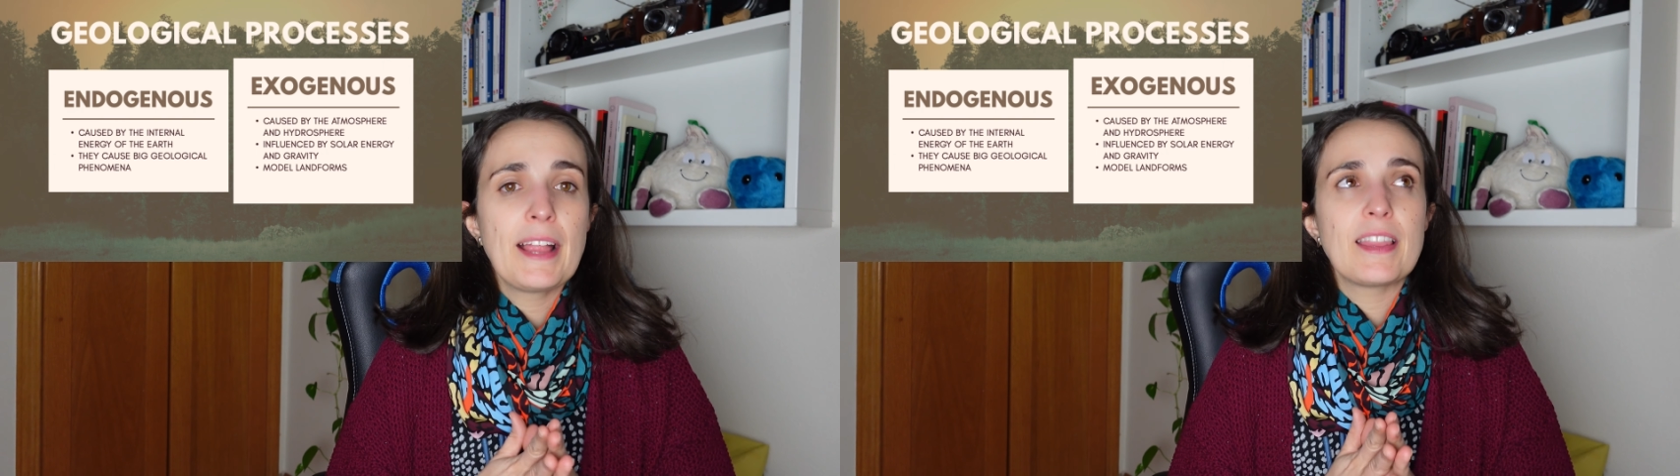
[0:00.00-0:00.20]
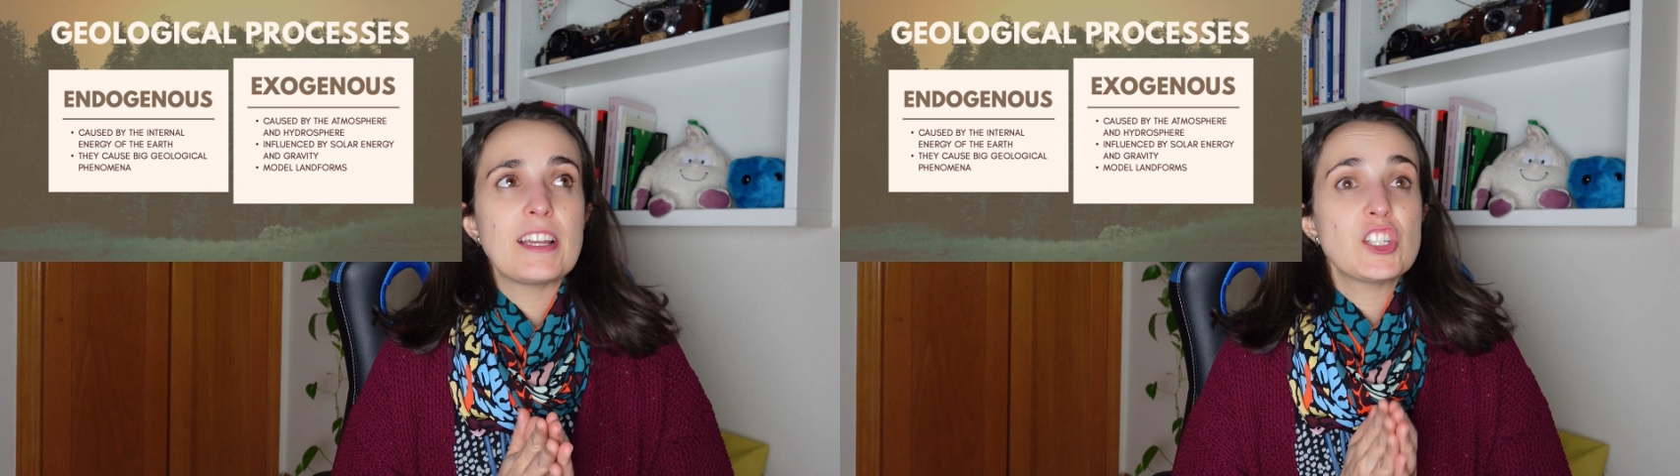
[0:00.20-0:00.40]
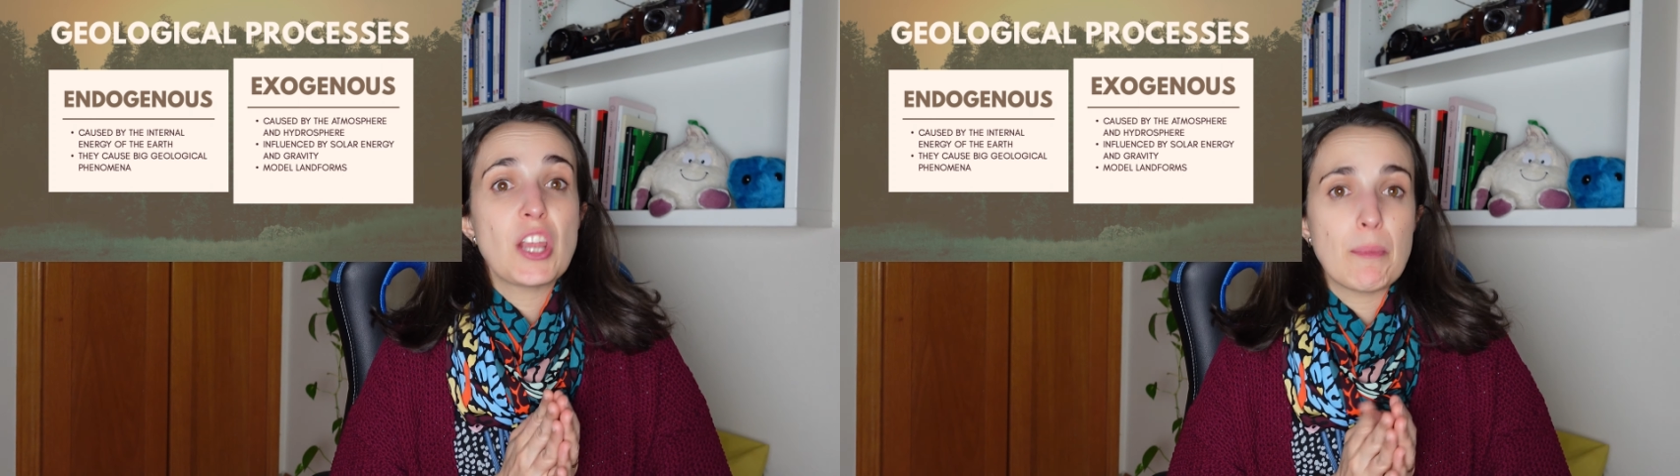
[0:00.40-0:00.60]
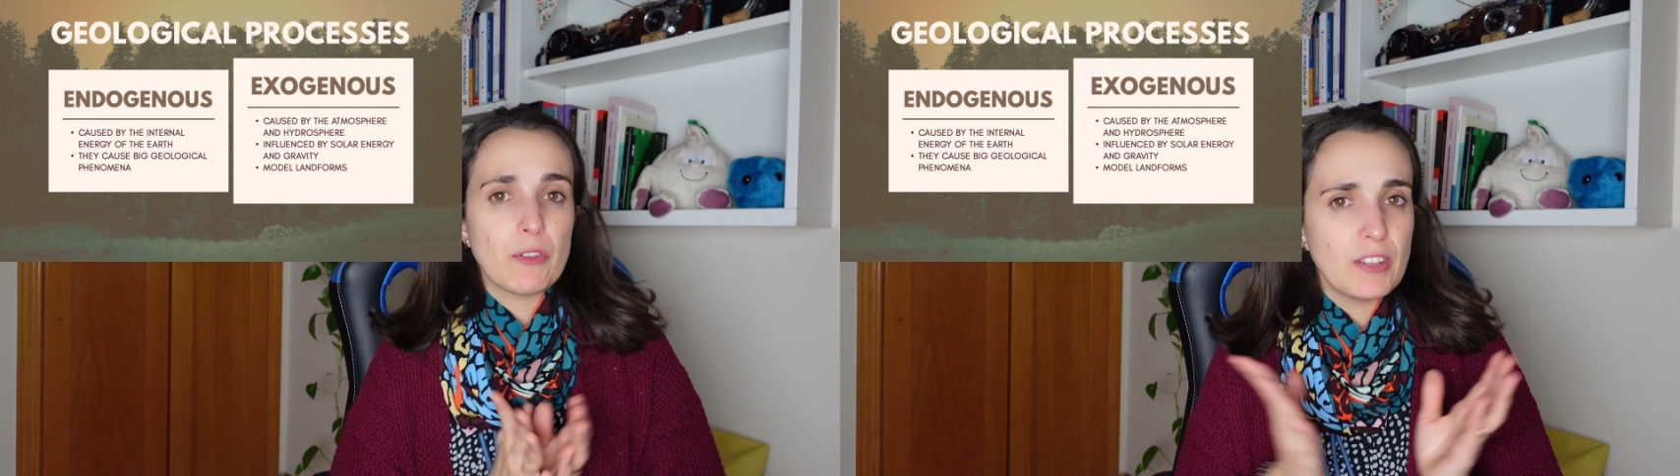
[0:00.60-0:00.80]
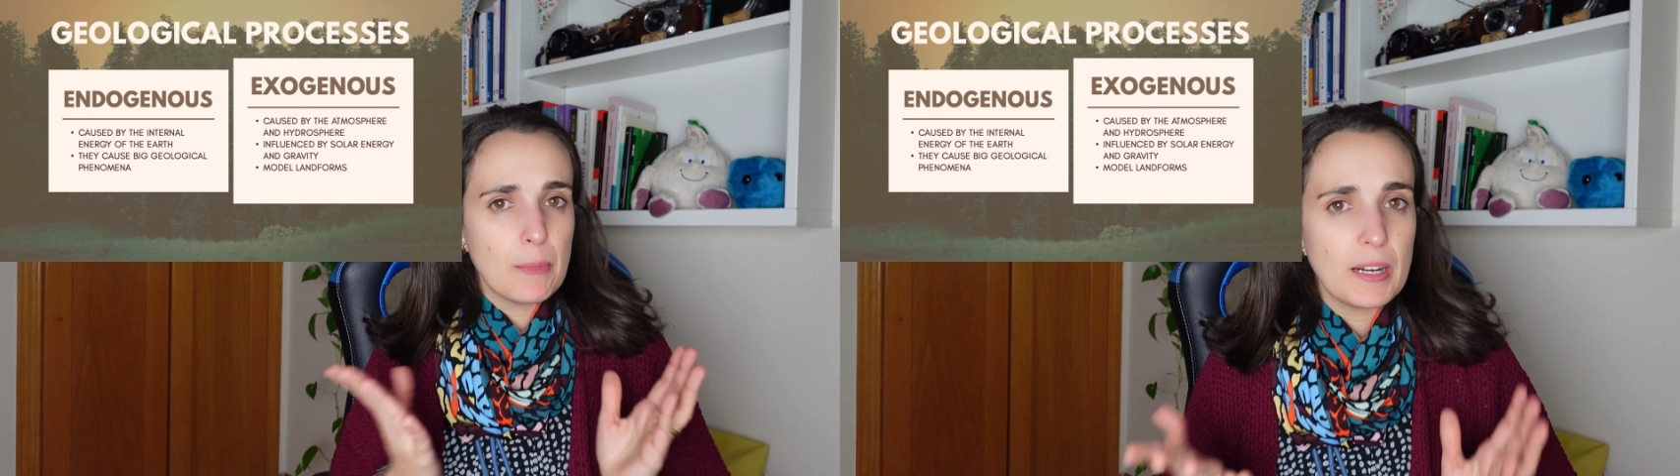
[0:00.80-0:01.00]
the shape
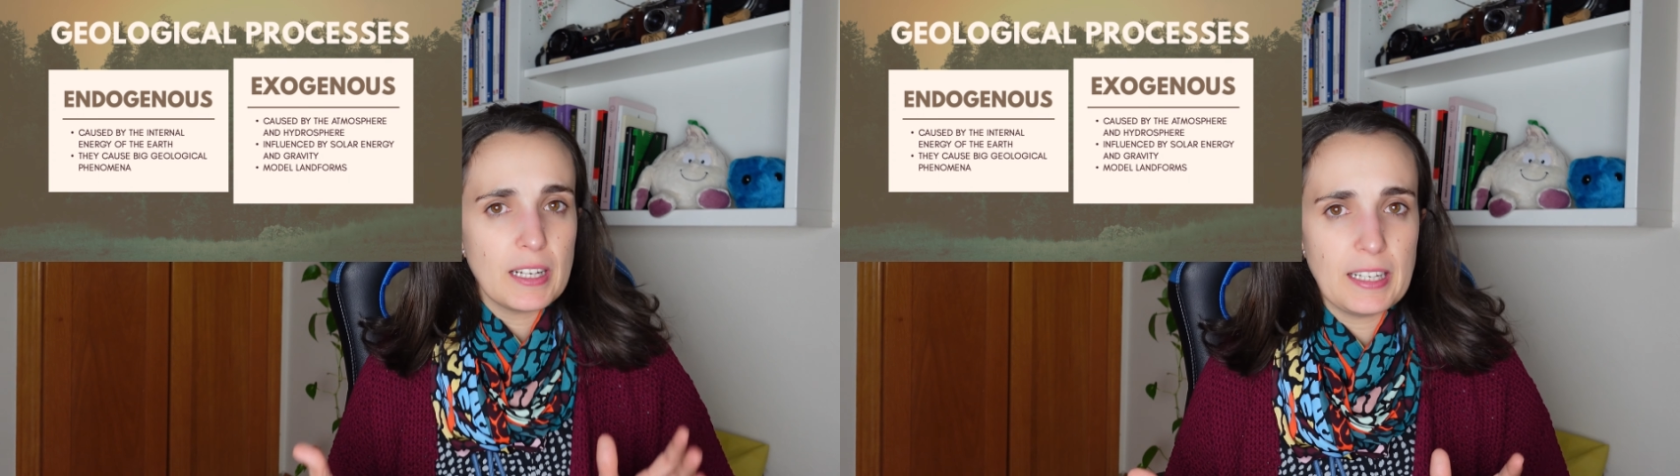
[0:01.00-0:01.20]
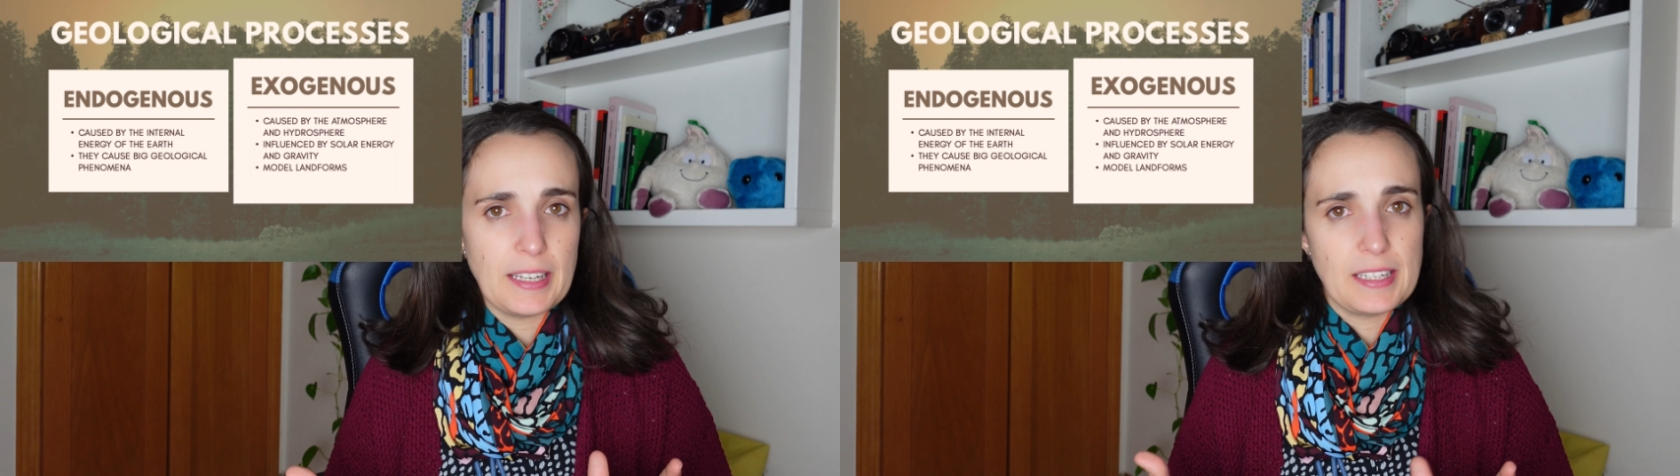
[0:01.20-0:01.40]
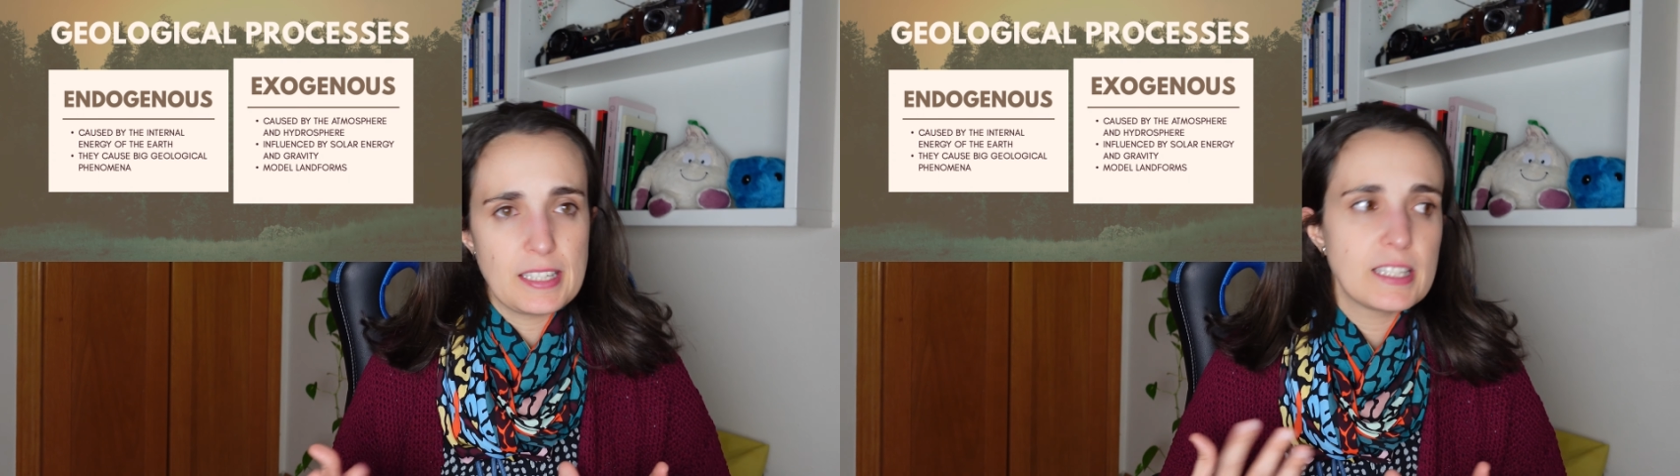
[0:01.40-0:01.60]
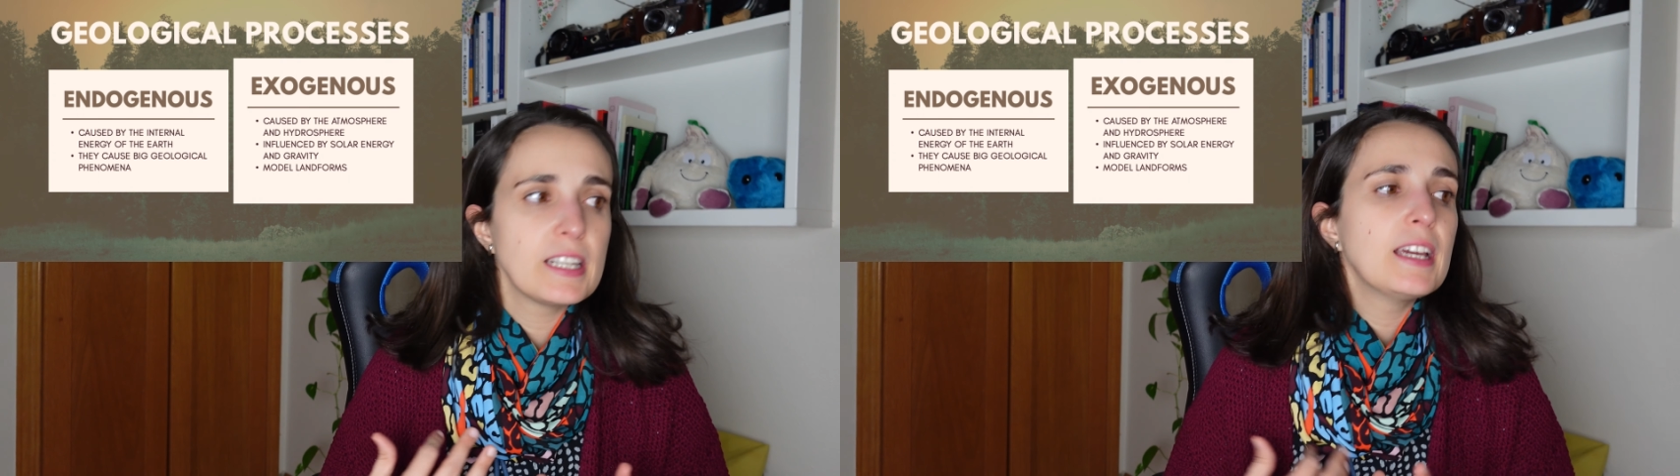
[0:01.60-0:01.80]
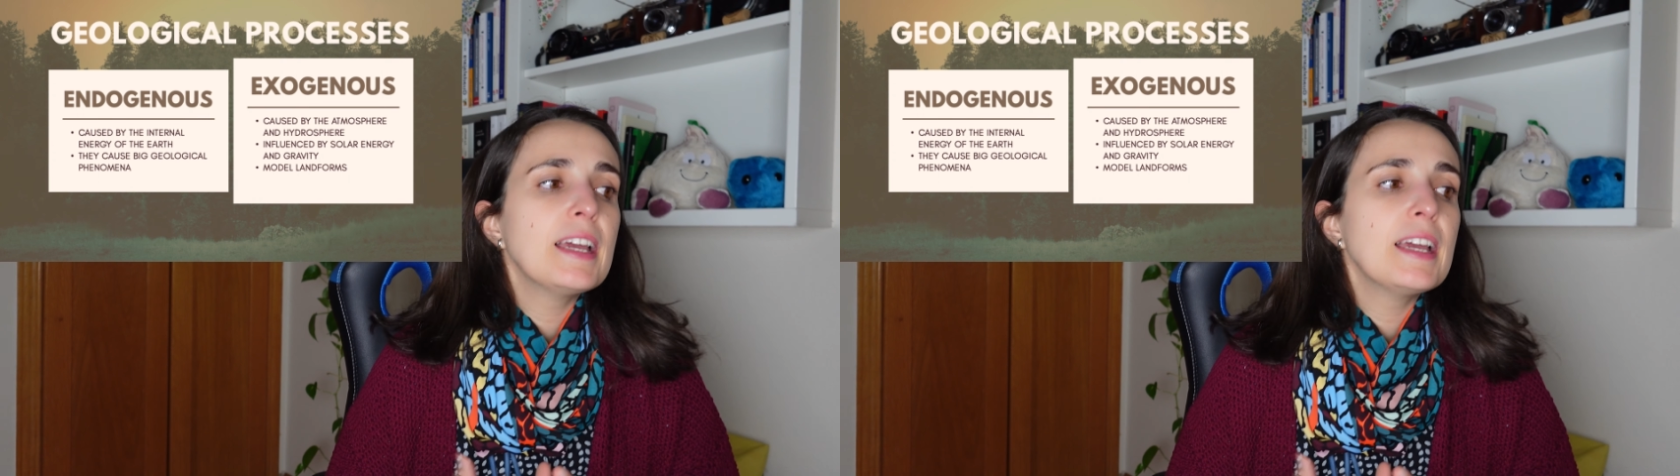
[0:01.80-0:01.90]
of the valleys.